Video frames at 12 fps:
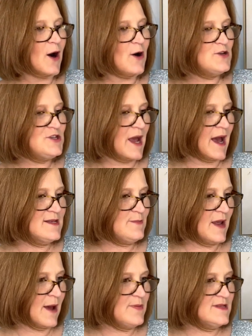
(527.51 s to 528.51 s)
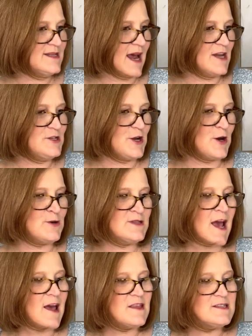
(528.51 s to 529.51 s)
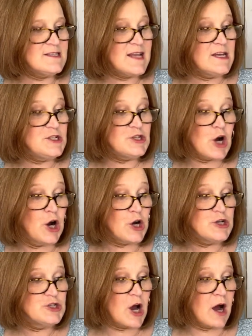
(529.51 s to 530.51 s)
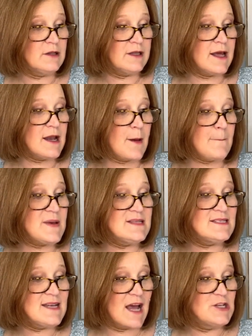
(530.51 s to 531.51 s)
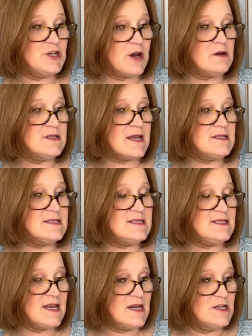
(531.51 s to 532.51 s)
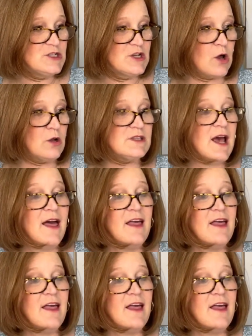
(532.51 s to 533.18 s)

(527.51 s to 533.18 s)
Oh, she has me at pistachios. This is a dark chocolate, pistachios, and sea salt.